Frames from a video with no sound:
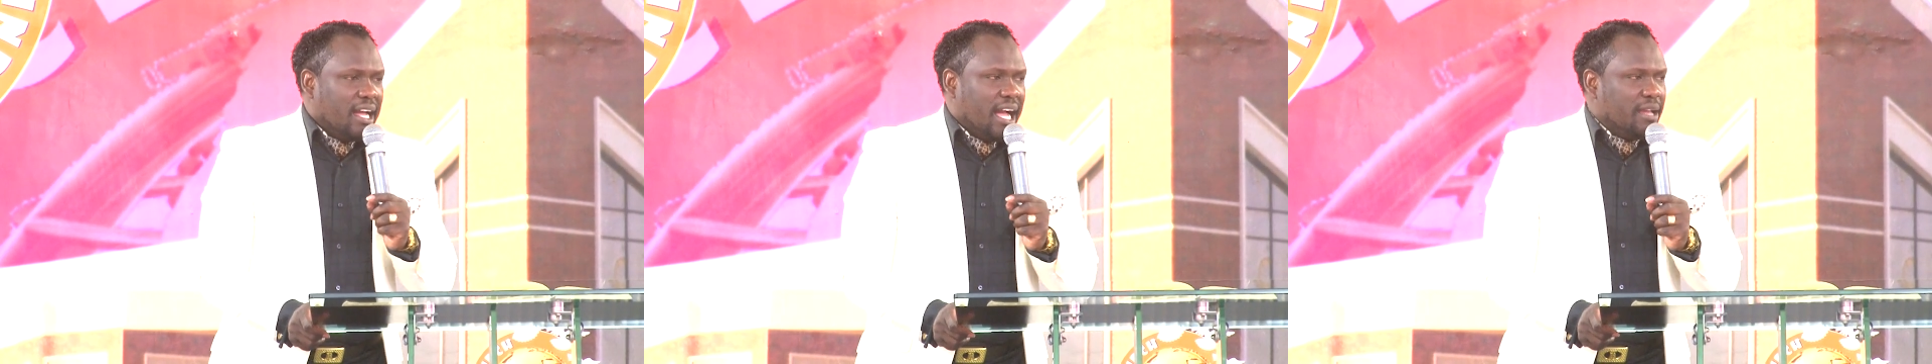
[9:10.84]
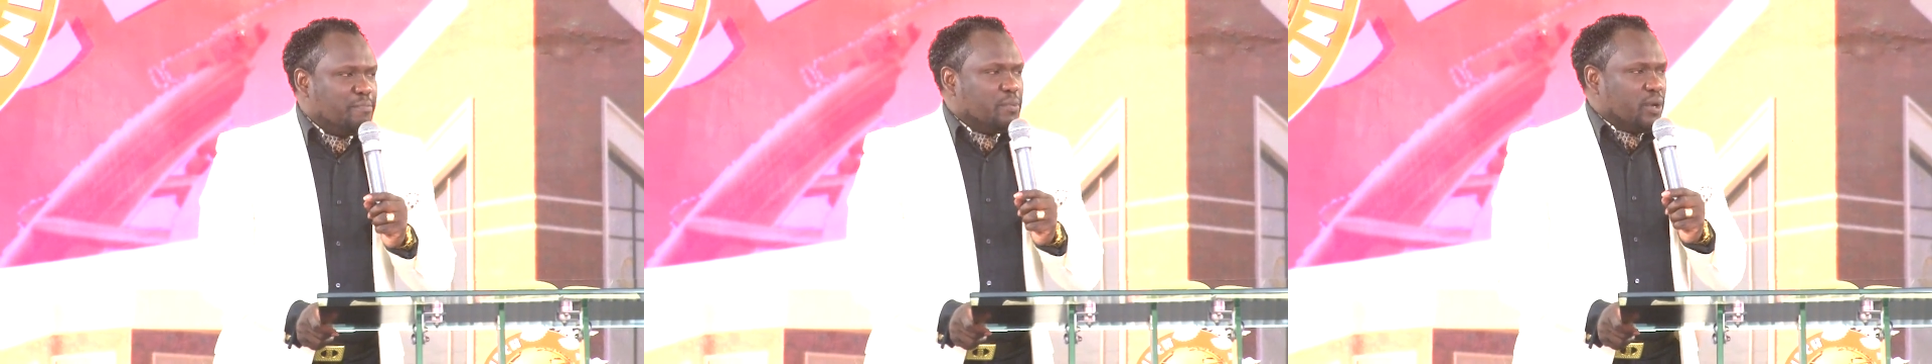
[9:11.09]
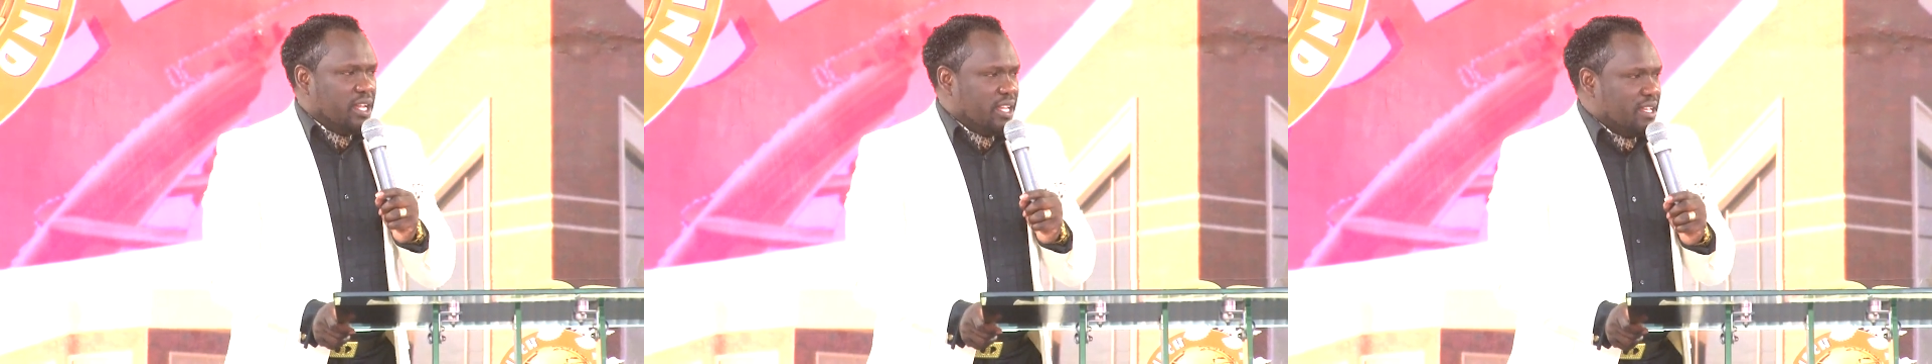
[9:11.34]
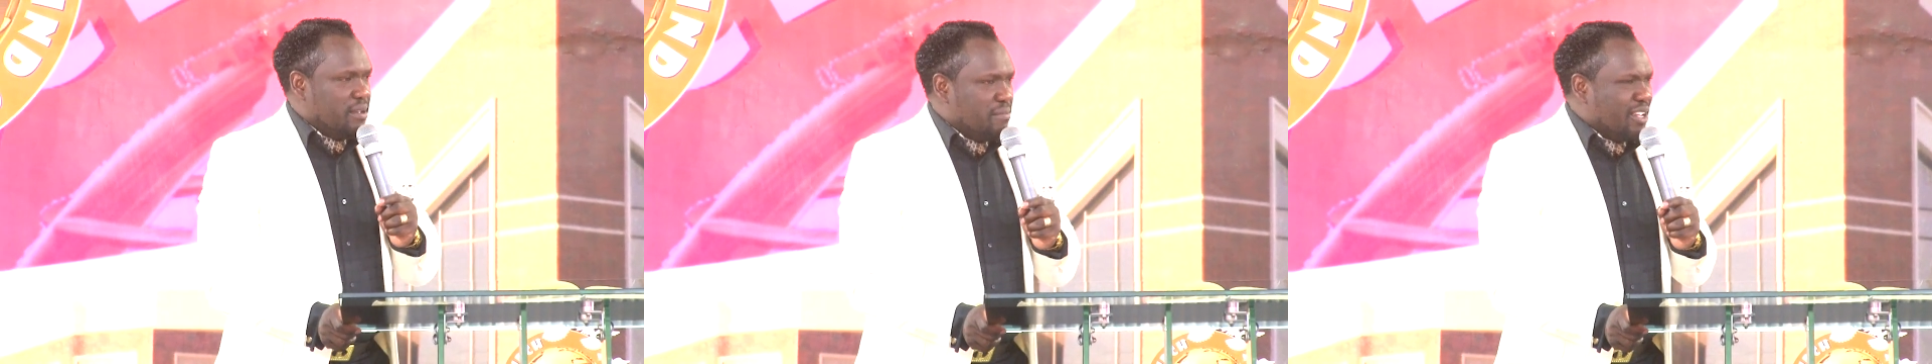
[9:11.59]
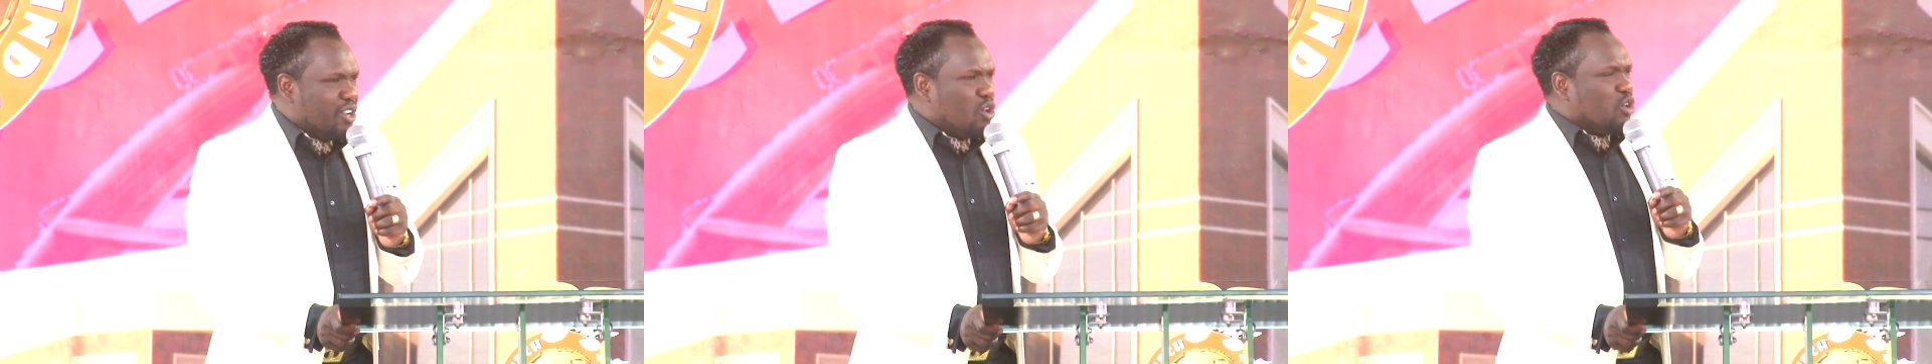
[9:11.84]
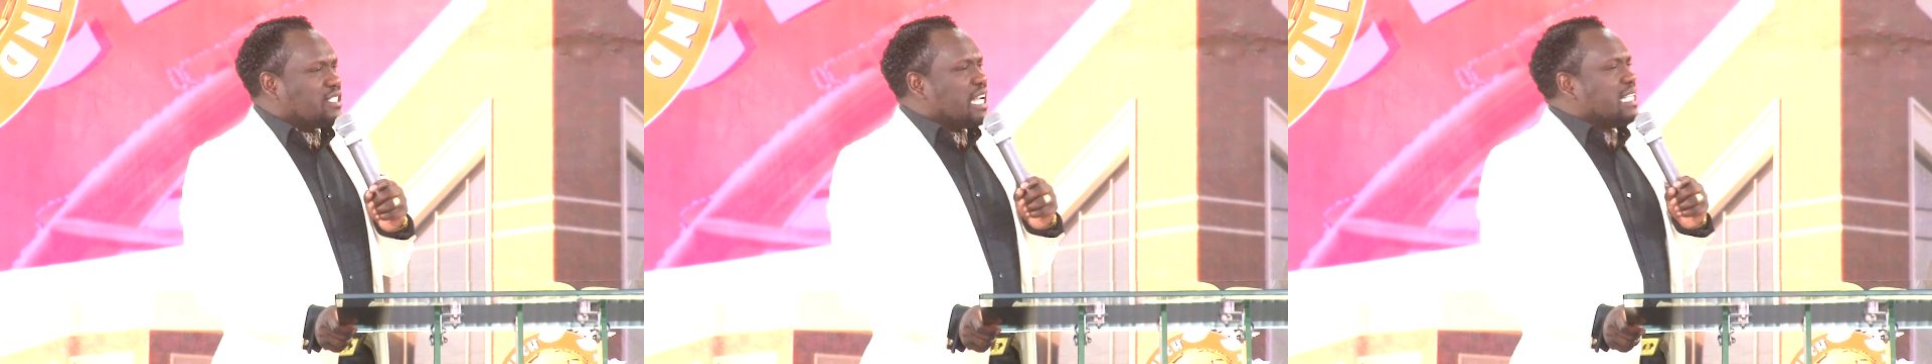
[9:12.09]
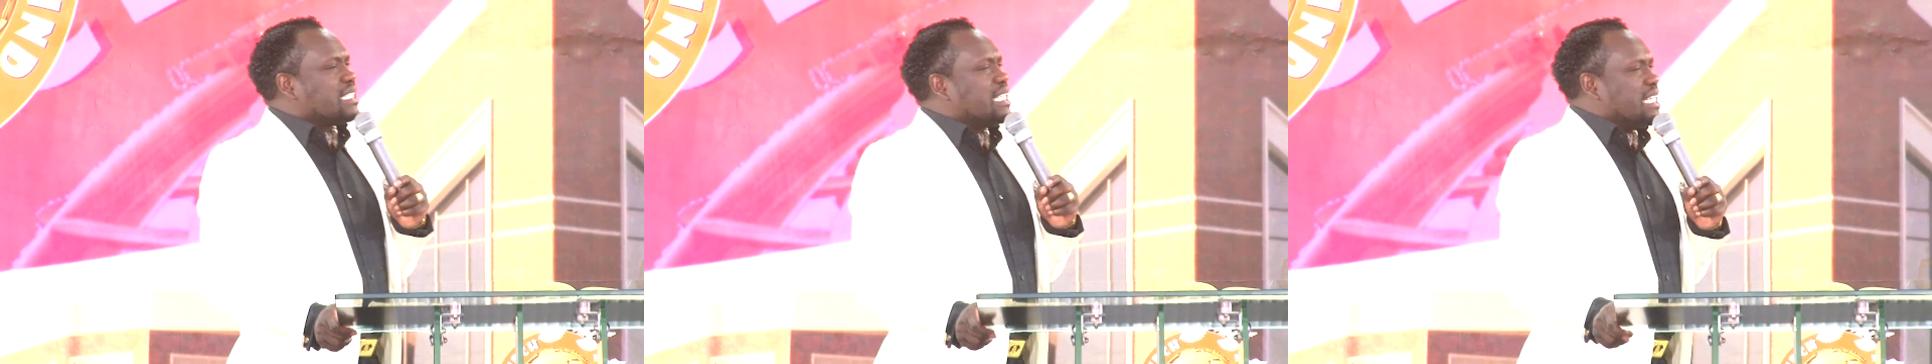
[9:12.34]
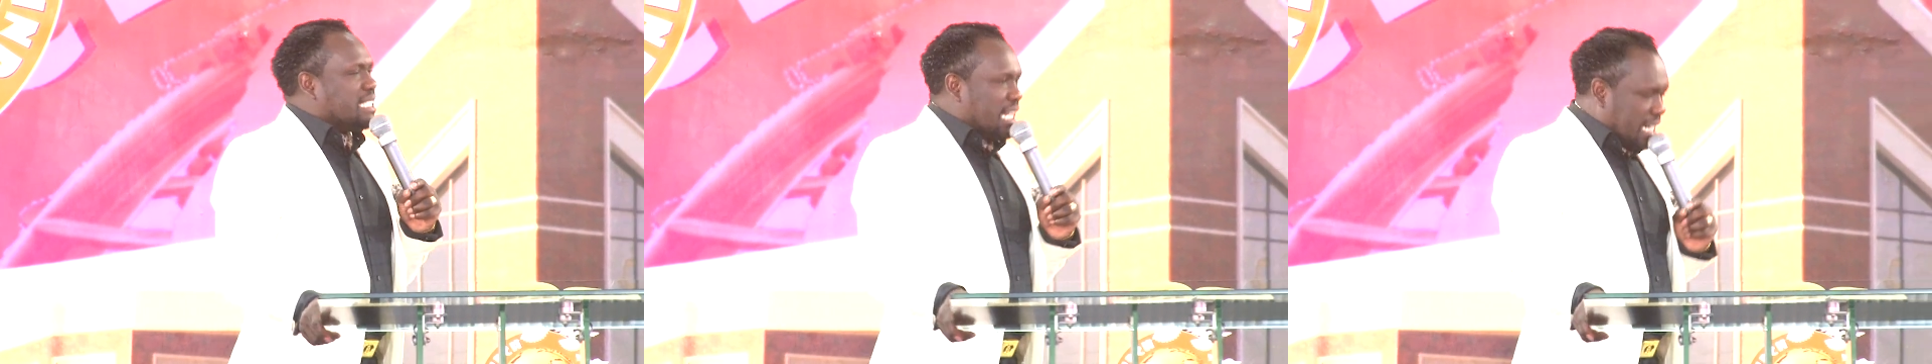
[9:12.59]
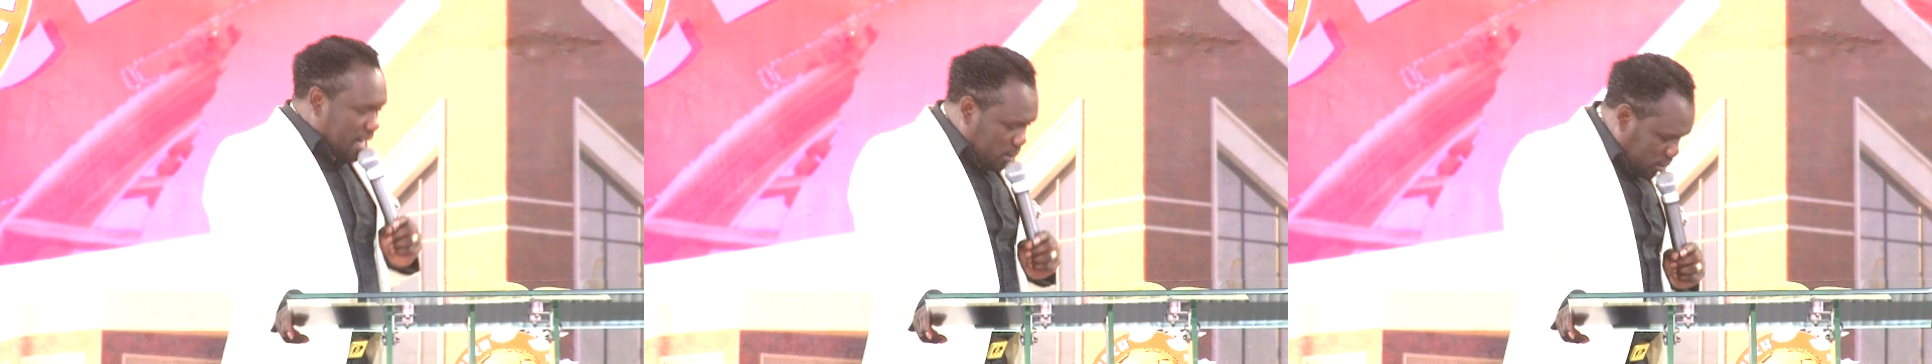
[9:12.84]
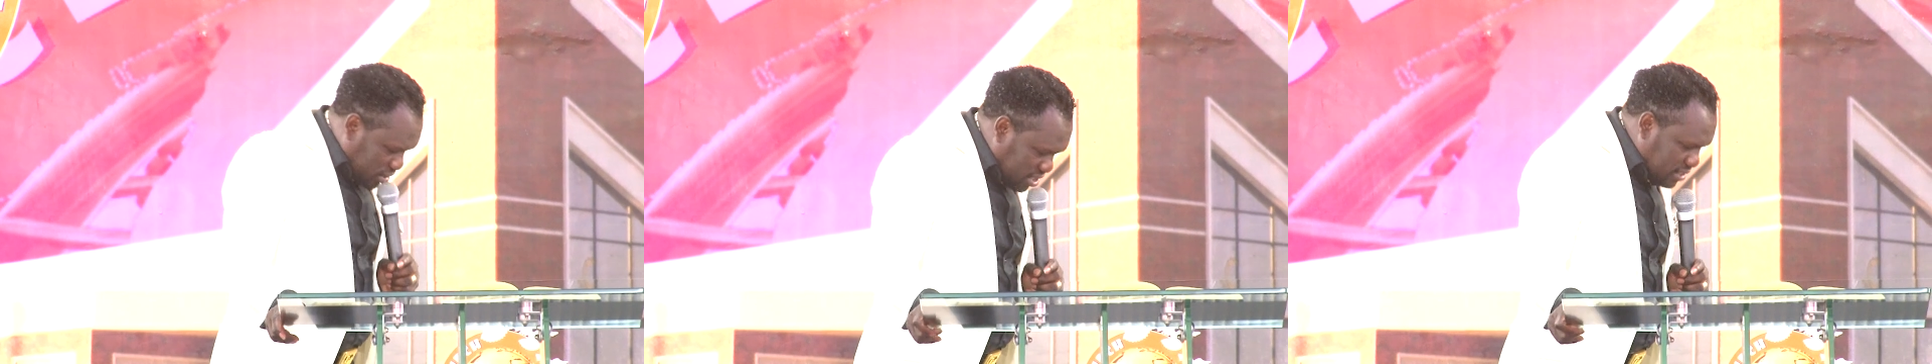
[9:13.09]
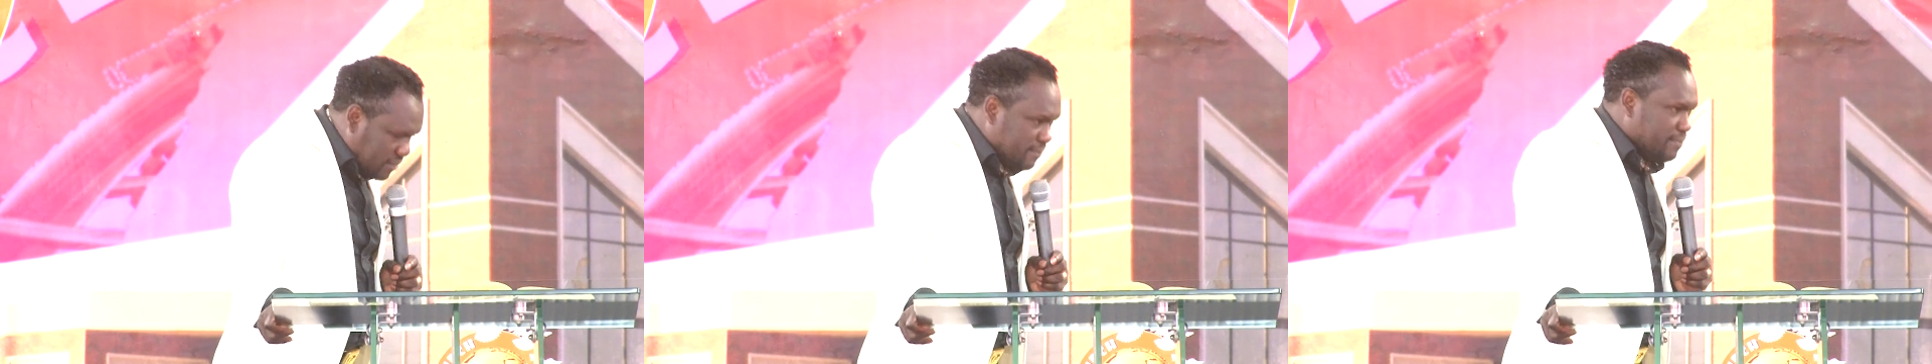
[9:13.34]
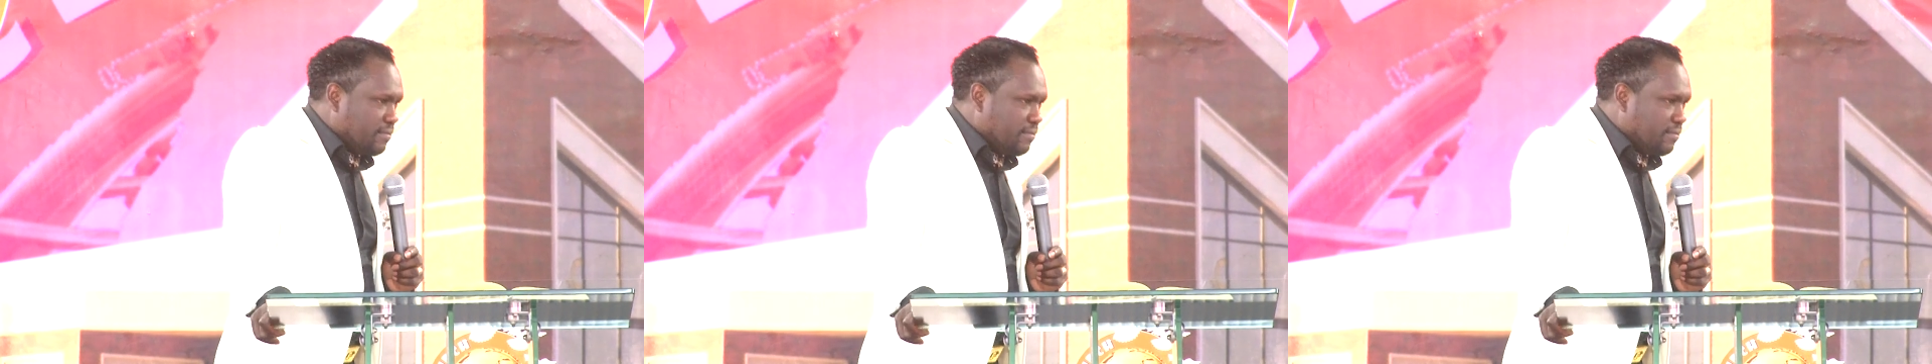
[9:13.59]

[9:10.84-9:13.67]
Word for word: I pray, may God turn things around. Say,